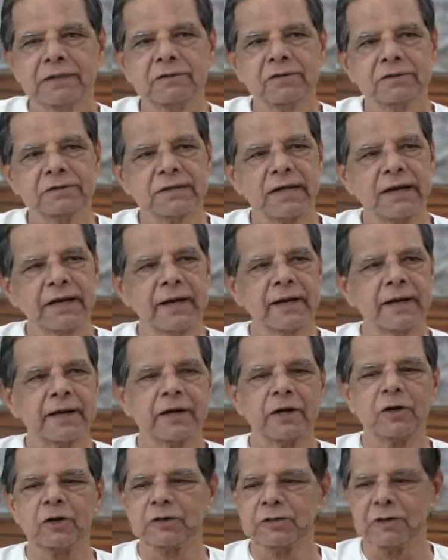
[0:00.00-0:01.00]
she was
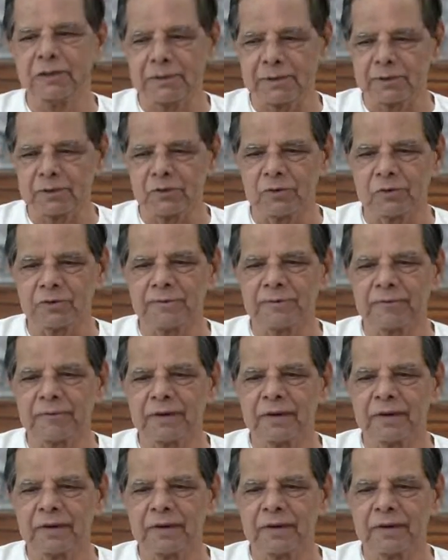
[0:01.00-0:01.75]
narrating it to Sri Aurobindo.